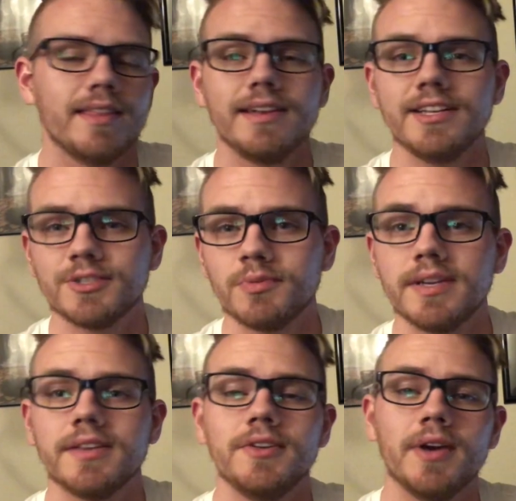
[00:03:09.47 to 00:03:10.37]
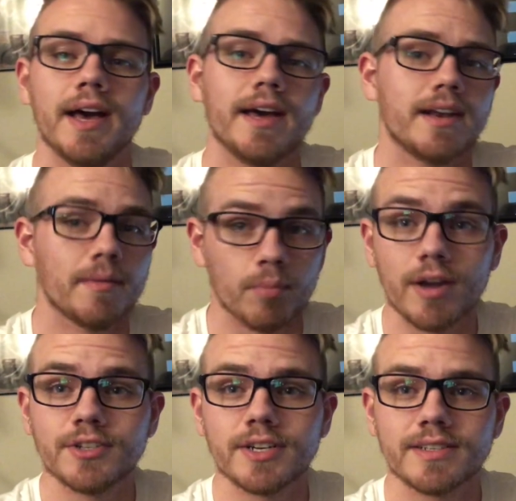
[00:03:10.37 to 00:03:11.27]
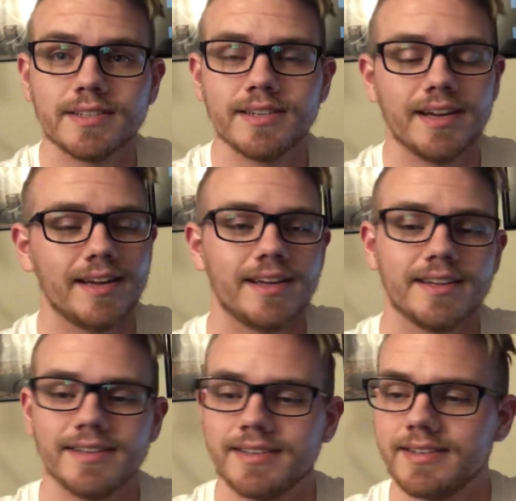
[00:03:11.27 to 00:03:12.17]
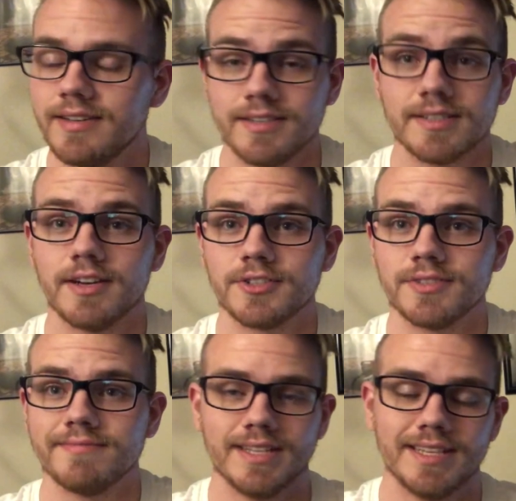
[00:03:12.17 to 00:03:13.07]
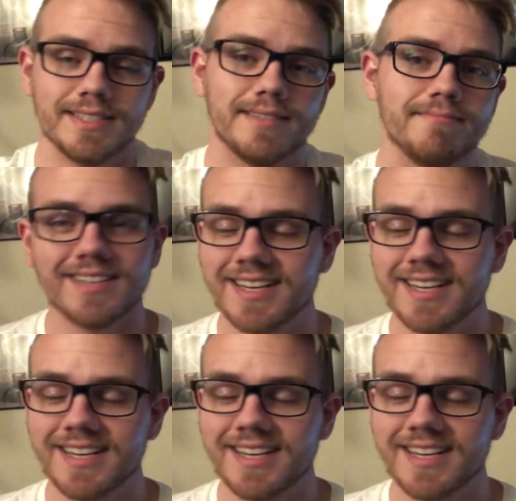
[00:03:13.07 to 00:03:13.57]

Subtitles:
And then each week you had a project and a discussion, and that's it.